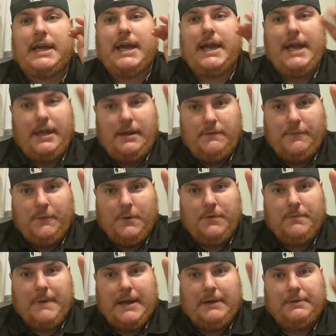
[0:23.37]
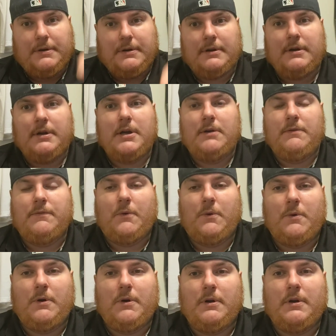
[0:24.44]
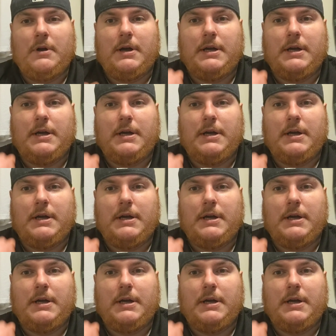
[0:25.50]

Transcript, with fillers: and a fourth rounder for